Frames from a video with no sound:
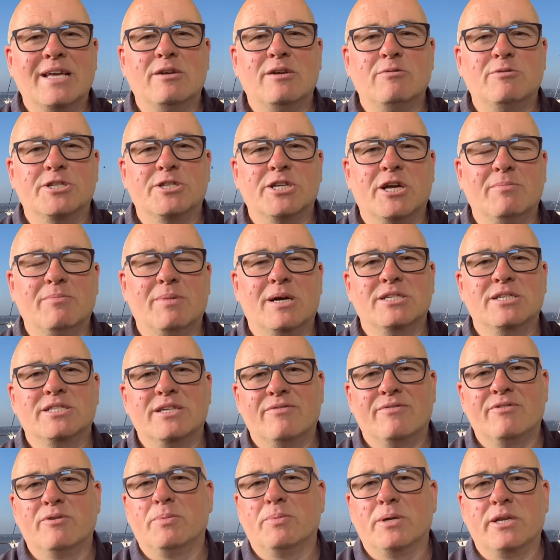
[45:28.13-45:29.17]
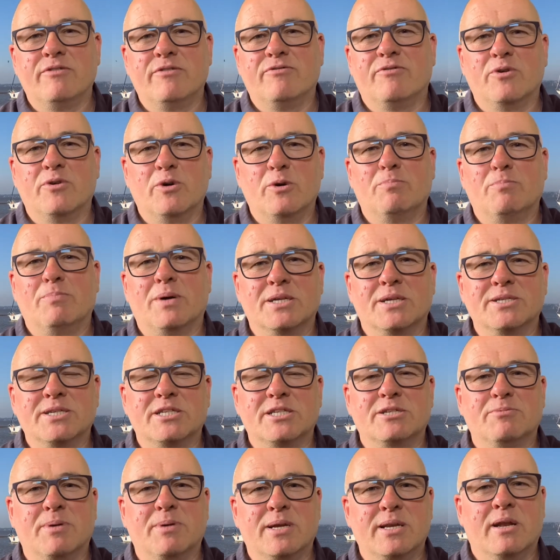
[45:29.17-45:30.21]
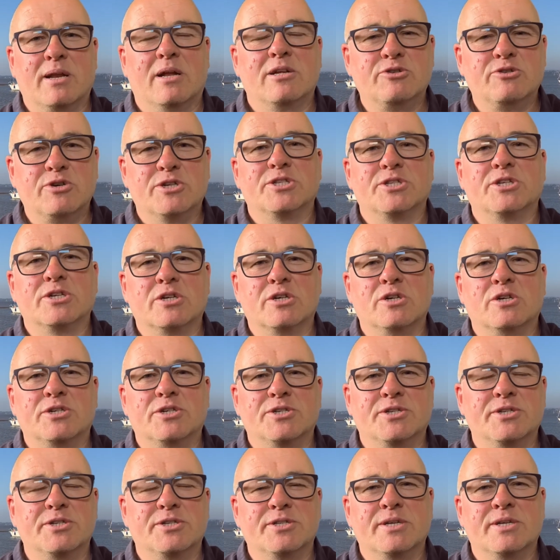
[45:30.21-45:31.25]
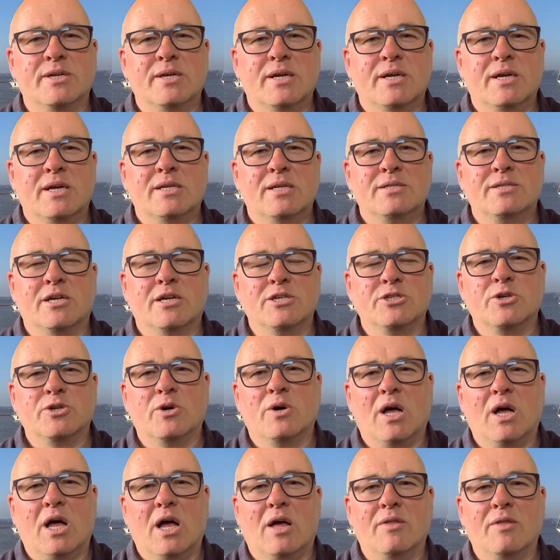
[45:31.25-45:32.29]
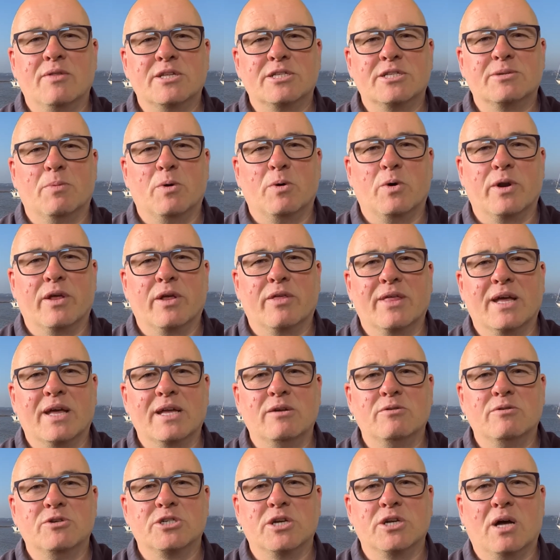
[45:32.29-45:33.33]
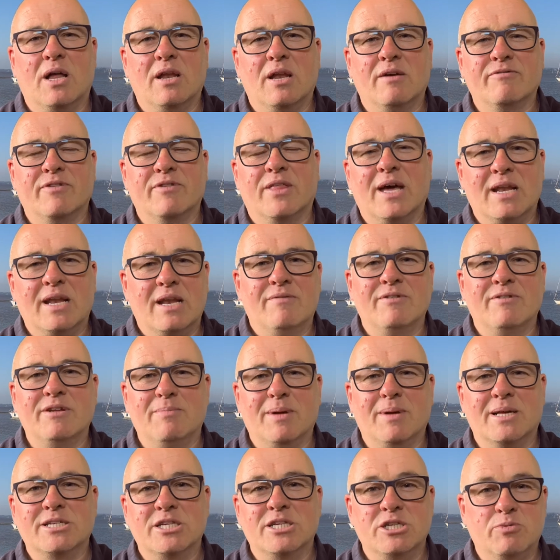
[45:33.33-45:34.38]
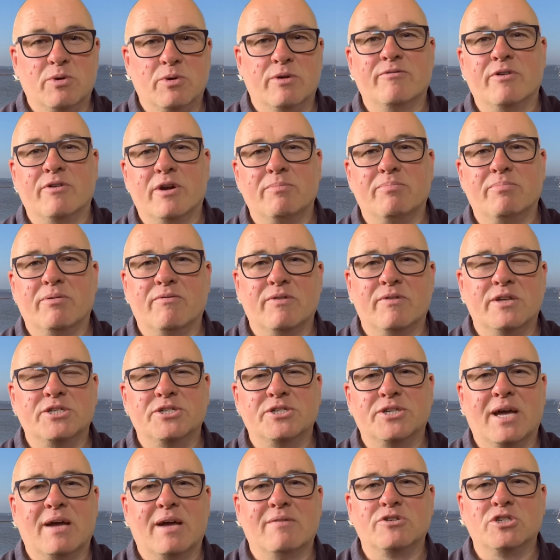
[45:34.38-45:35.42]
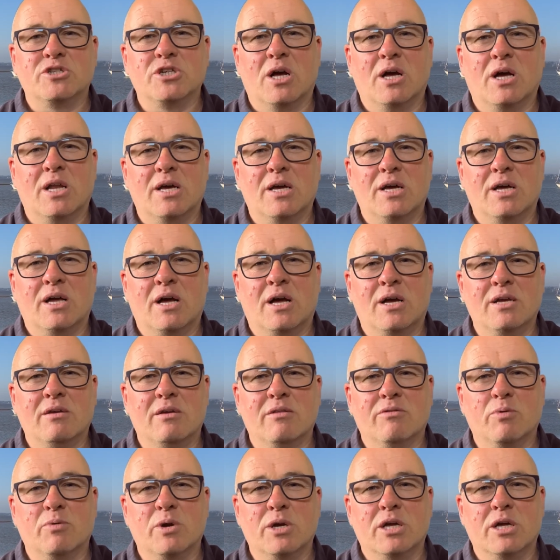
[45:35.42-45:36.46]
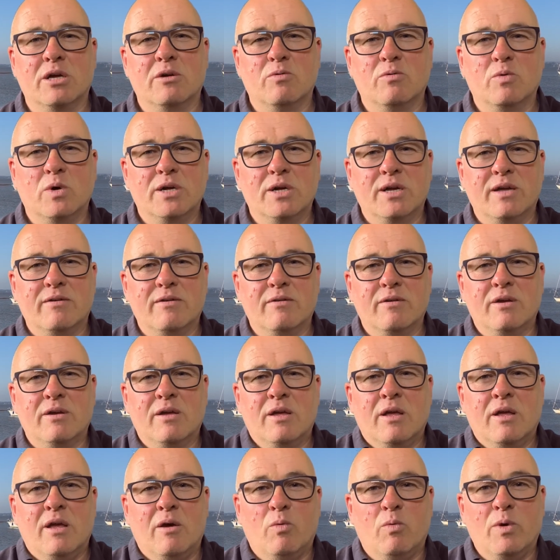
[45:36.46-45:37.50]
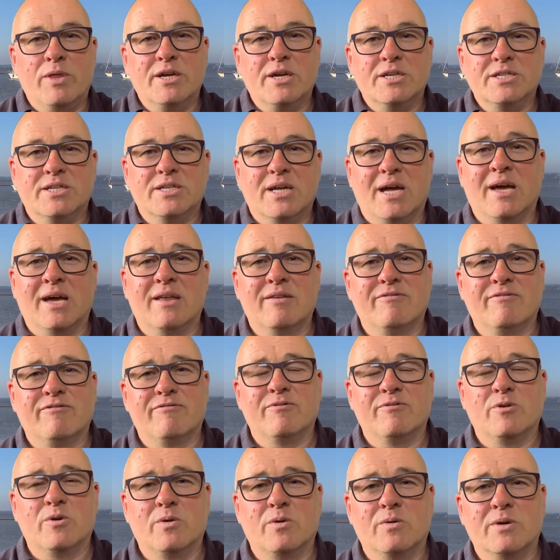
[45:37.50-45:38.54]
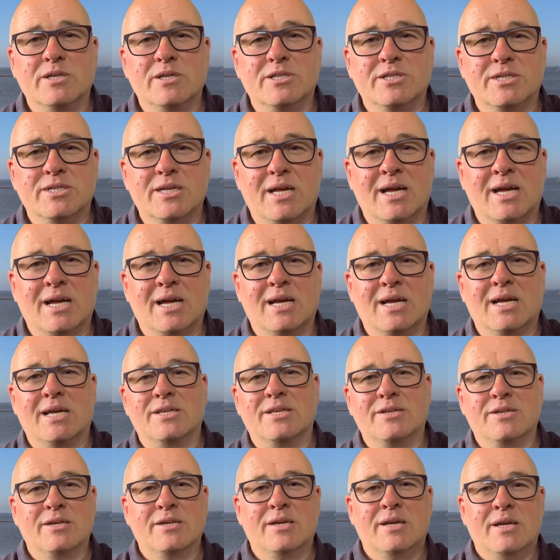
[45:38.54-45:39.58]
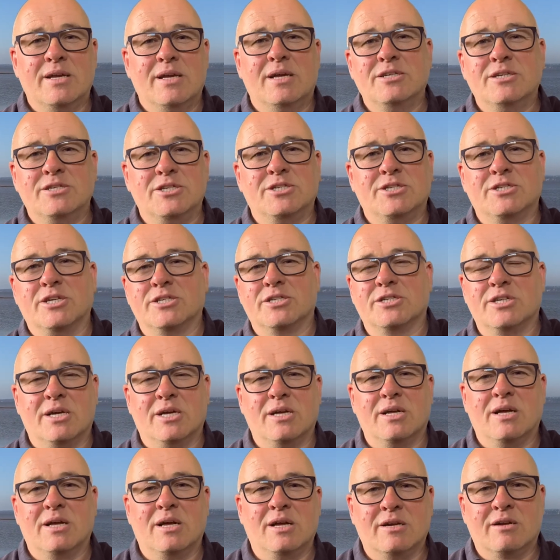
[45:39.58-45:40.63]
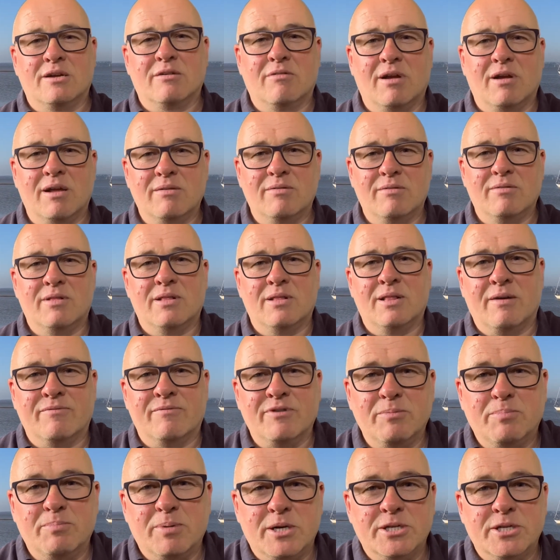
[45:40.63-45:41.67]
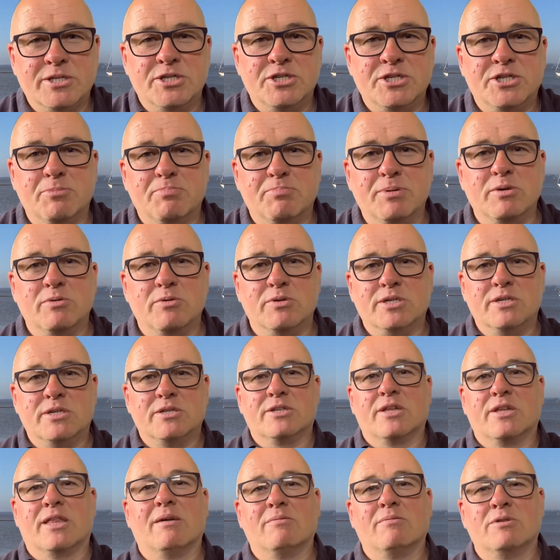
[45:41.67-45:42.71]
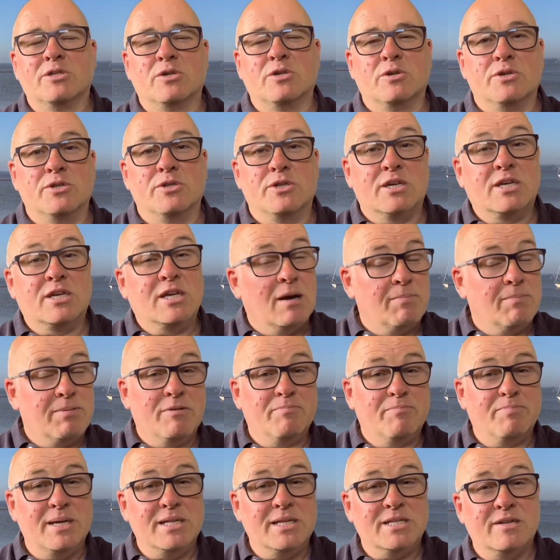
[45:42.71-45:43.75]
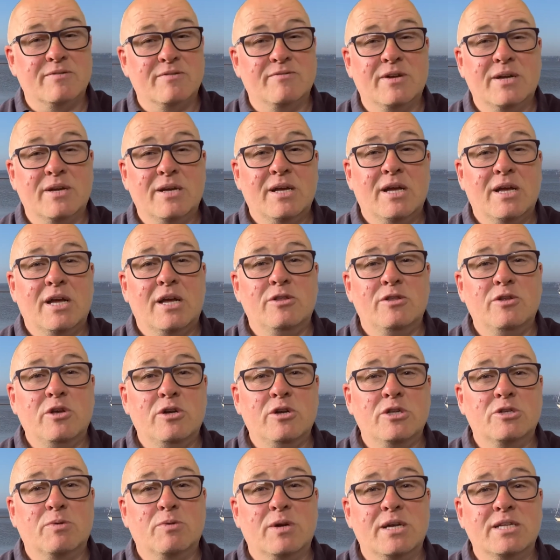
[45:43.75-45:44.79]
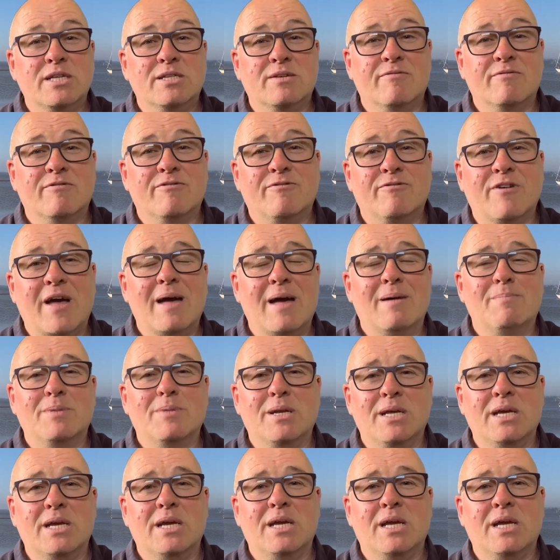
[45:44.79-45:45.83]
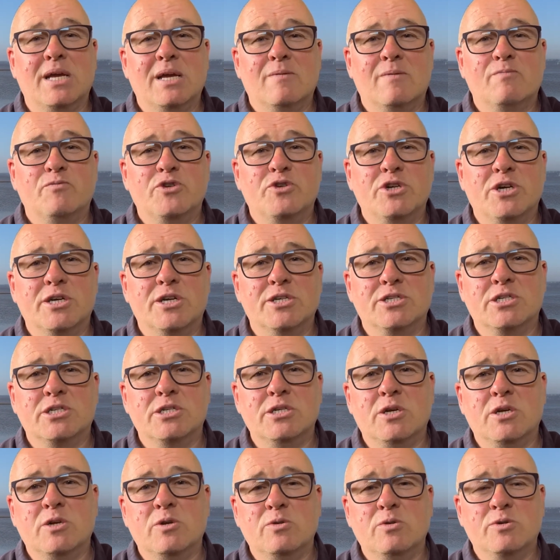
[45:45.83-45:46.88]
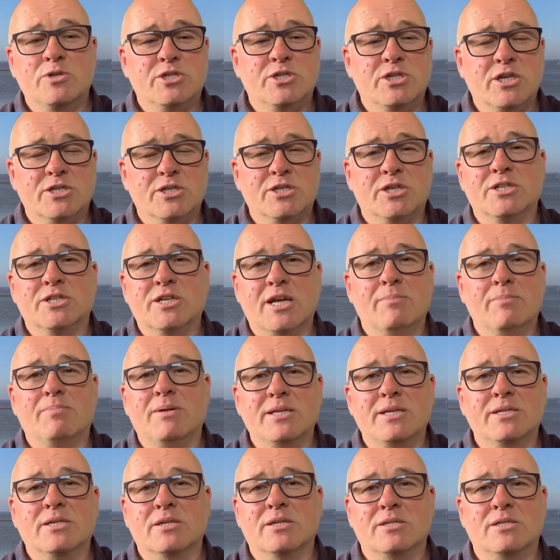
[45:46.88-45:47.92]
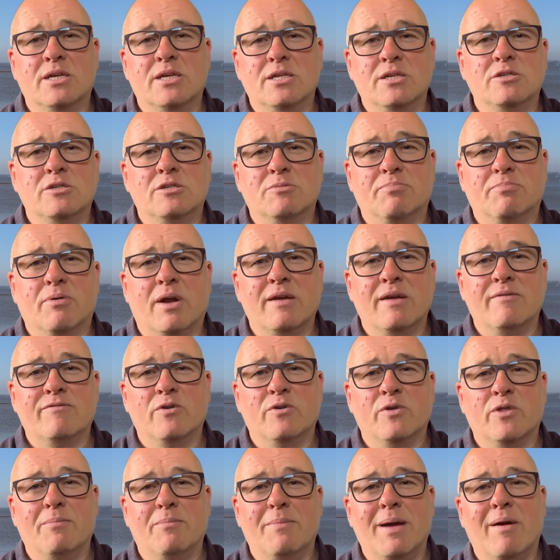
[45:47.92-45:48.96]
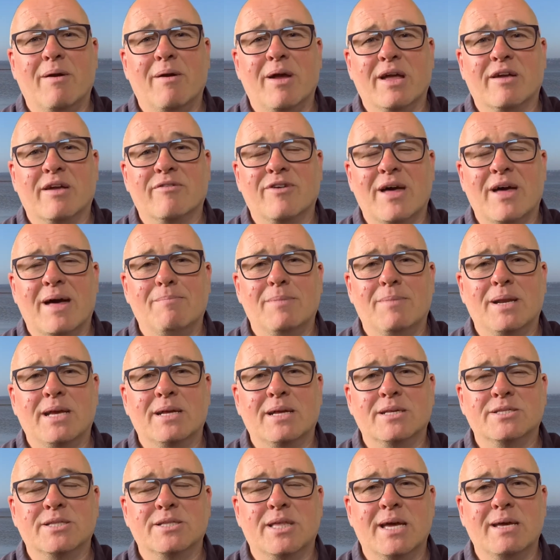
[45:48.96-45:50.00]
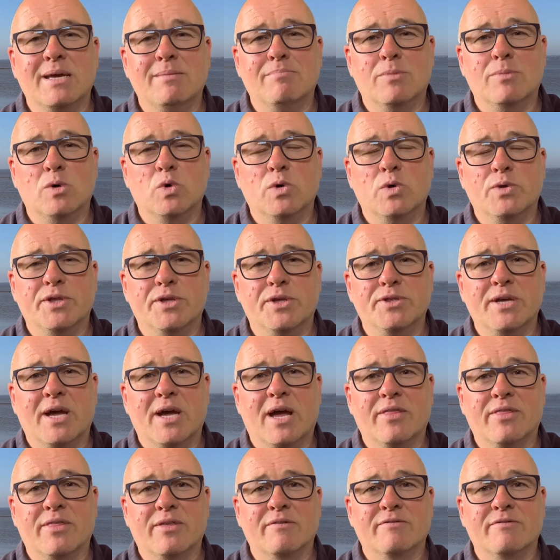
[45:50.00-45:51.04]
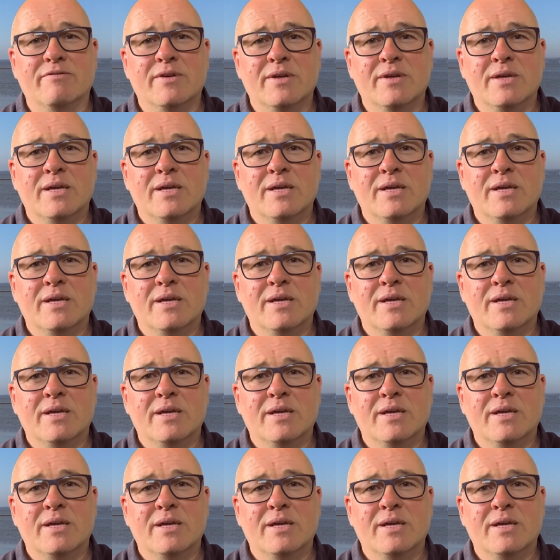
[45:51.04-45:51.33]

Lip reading: you so much, everybody, for participating. I trust that God has touched your heart this morning. Thank you, Charlotte, for that lovely message. We're very privileged to have Charlotte, our youth worker, working with us and for us, and she's such a great, lovely person to boot, so that was good. A couple of bits of news, really, some family church news, just to say please continue to pray for the Merrick family as they mourn the death of